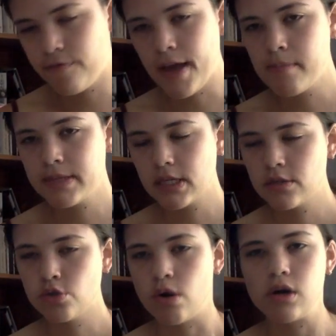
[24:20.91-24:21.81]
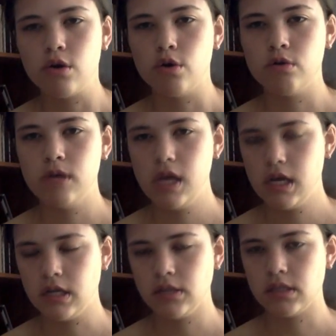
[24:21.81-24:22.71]
famous historical
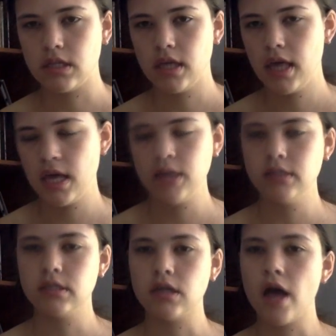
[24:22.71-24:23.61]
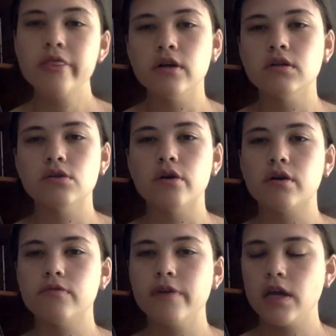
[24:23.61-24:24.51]
queens and kings and other
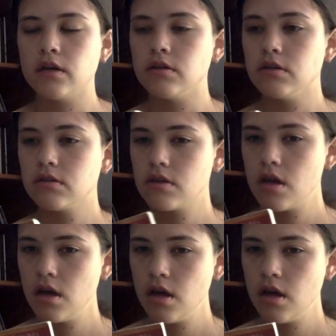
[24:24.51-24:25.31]
historical figures.